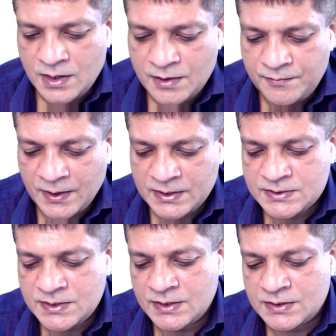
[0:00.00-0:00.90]
If
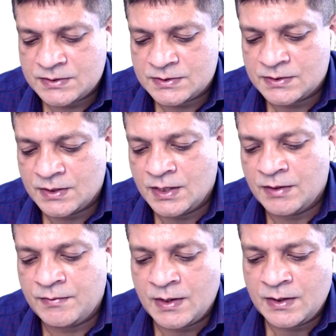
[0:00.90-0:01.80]
xt is
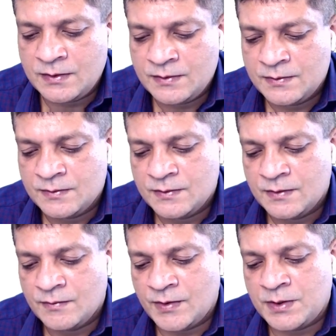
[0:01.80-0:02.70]
even,
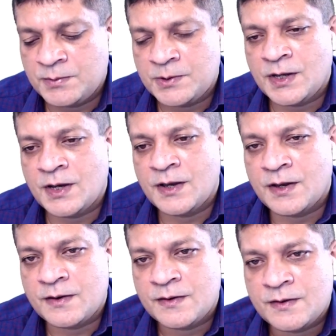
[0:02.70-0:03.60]
what about ak?